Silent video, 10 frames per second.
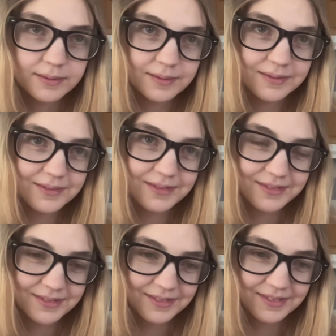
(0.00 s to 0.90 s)

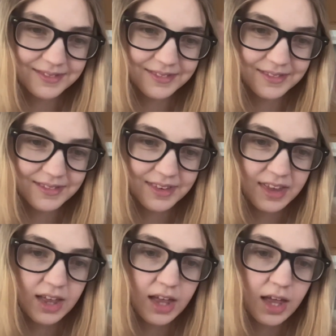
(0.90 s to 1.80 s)

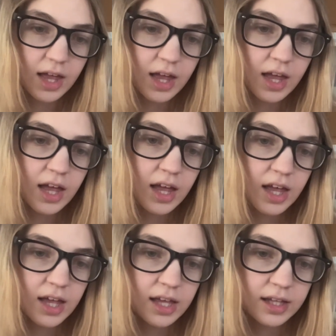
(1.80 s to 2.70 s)

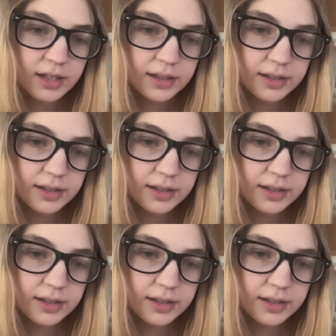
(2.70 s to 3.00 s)
No words are spoken by the person on screen.